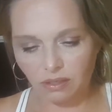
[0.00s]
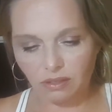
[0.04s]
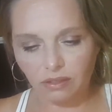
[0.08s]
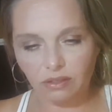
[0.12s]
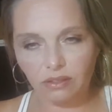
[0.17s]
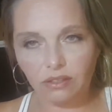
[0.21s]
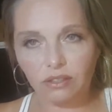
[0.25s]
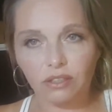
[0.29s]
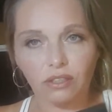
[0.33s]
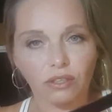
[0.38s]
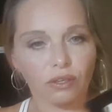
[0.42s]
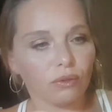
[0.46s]

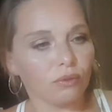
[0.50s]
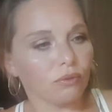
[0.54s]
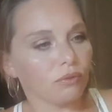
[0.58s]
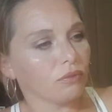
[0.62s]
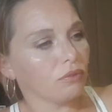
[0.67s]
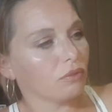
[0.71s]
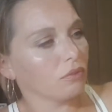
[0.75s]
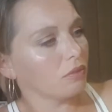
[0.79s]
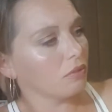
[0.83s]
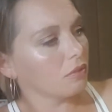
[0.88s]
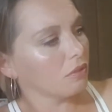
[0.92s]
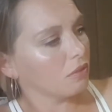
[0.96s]
so
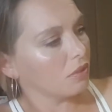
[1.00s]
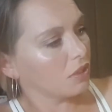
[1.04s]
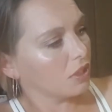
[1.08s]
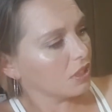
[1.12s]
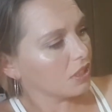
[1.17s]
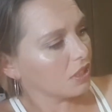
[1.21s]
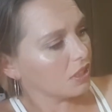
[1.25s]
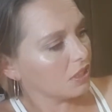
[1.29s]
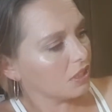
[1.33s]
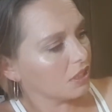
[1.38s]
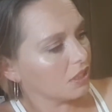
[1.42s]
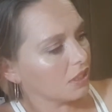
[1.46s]

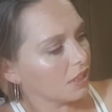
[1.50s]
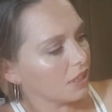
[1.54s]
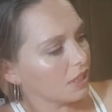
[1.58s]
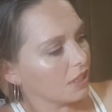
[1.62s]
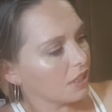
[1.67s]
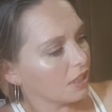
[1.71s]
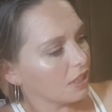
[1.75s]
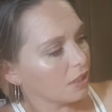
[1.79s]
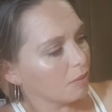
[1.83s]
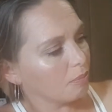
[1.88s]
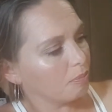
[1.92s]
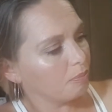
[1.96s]
this is
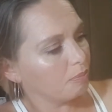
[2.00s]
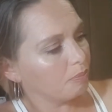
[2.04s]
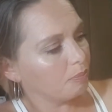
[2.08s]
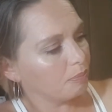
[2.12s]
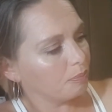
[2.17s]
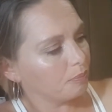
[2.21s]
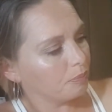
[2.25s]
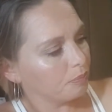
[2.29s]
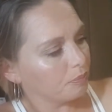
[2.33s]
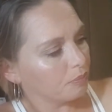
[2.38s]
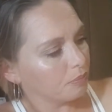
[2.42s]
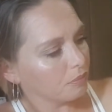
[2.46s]
like a
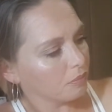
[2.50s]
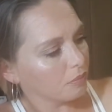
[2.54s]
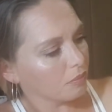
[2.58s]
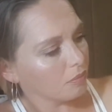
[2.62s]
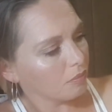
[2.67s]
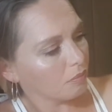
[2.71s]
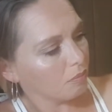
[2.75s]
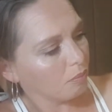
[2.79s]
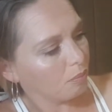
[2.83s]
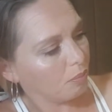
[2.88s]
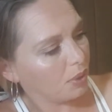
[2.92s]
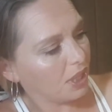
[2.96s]

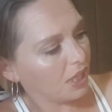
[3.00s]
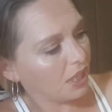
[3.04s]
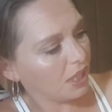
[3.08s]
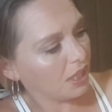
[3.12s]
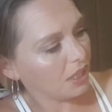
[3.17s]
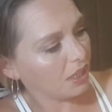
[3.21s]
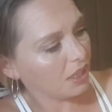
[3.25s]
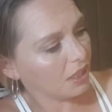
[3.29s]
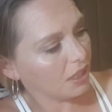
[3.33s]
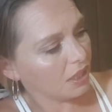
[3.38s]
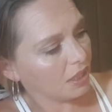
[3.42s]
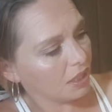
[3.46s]

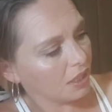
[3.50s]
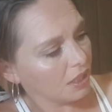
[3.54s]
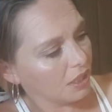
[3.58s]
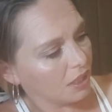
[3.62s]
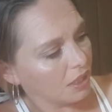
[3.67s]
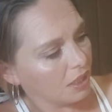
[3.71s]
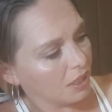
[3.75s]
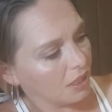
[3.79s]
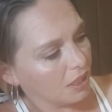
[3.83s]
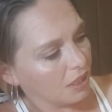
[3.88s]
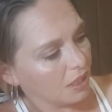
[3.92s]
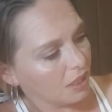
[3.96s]
pink
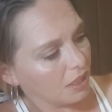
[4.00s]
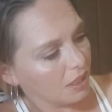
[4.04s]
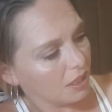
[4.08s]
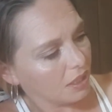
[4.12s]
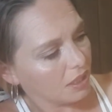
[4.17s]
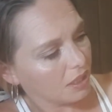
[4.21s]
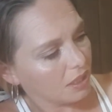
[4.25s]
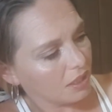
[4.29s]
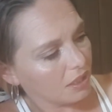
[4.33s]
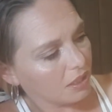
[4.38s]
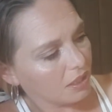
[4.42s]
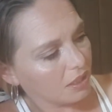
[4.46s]

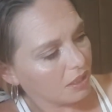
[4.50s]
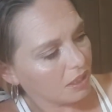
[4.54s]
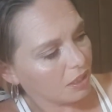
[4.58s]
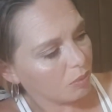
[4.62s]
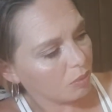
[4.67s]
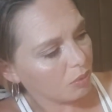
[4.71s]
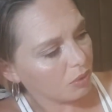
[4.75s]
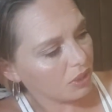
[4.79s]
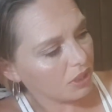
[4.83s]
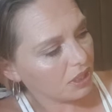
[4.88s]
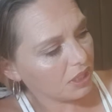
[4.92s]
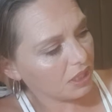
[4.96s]
and this
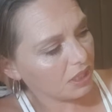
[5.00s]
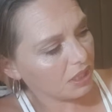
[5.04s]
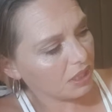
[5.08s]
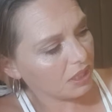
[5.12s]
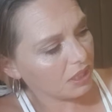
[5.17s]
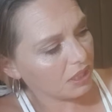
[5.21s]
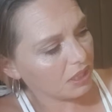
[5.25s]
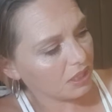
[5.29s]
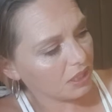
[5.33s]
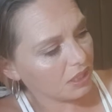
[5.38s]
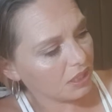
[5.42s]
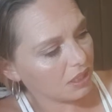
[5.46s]
one
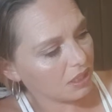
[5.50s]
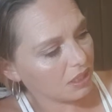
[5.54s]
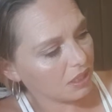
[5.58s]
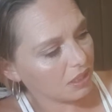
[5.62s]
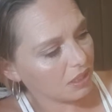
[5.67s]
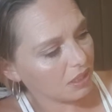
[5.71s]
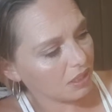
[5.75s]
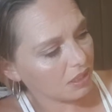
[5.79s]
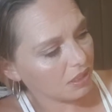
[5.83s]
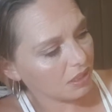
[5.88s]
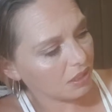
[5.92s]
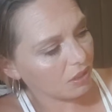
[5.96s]
is
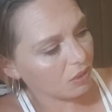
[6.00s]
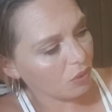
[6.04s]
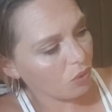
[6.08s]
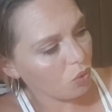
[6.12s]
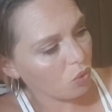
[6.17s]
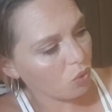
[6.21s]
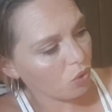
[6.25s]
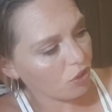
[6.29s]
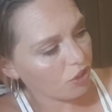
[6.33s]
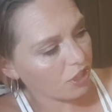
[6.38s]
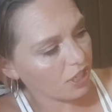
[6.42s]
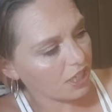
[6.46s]
uh,
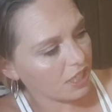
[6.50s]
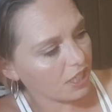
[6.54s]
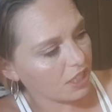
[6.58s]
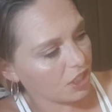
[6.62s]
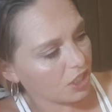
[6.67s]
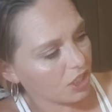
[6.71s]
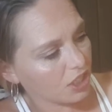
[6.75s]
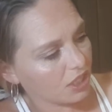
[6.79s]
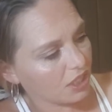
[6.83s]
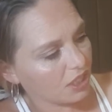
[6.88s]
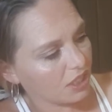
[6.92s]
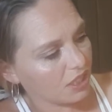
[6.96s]

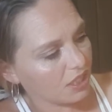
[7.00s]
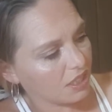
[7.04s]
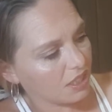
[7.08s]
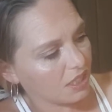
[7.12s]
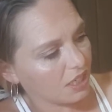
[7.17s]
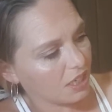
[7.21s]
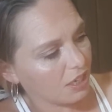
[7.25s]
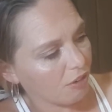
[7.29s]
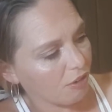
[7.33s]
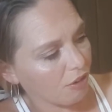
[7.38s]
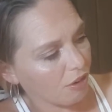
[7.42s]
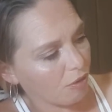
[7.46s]
orange and these
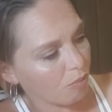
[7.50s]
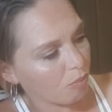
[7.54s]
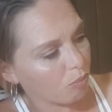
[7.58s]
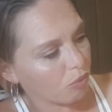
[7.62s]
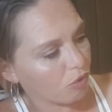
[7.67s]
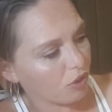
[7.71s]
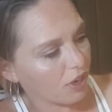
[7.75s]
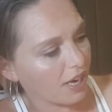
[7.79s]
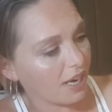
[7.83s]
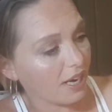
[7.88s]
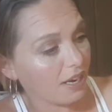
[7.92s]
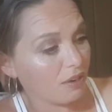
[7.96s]
here are
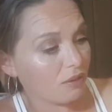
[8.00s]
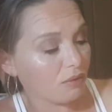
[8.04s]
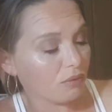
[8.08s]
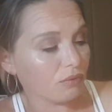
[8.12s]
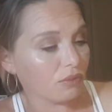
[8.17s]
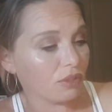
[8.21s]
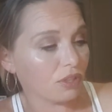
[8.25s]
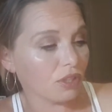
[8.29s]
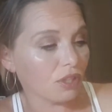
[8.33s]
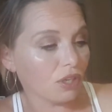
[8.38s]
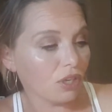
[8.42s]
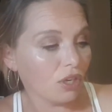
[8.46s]

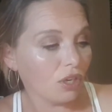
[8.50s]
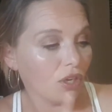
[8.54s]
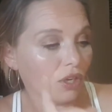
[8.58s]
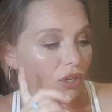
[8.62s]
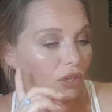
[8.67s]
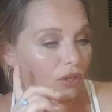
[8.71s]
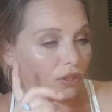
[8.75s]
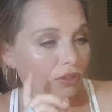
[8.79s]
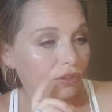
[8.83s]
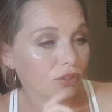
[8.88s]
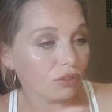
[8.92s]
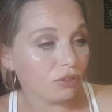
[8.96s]
browns.
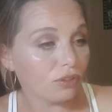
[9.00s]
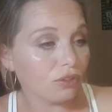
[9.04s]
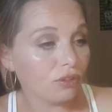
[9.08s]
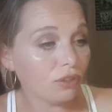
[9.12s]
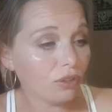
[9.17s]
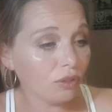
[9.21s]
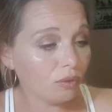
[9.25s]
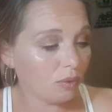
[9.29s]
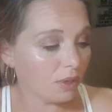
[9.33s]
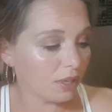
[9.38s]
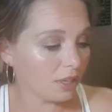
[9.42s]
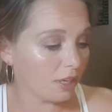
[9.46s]
So you
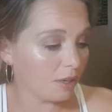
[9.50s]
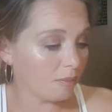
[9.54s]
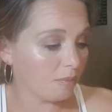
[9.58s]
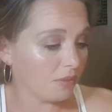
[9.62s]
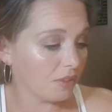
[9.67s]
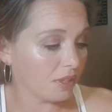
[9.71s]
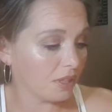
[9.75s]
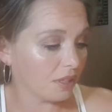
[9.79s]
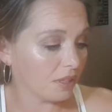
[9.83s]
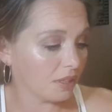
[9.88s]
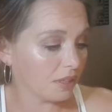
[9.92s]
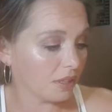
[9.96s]
know what I'm
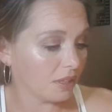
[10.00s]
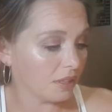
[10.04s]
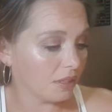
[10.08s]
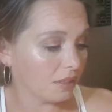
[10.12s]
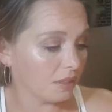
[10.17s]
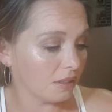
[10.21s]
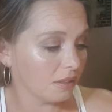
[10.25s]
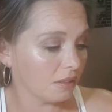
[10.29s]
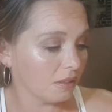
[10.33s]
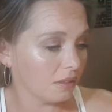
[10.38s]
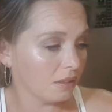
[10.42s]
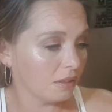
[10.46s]
thinking.